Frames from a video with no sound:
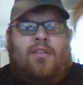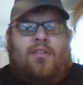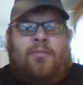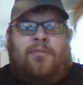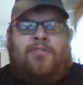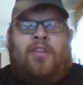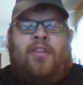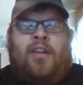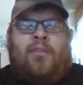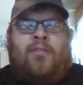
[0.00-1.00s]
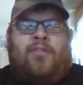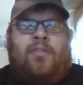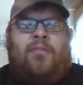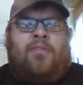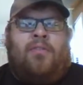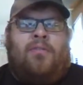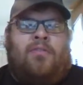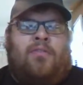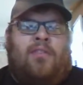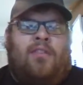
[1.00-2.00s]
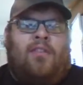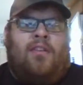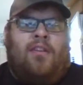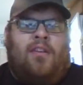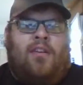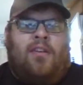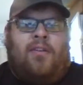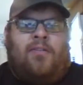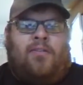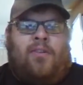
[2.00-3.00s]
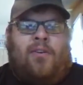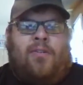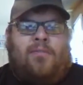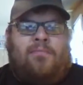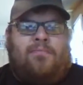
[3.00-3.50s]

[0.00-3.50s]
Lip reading: the machine language that was used years ago.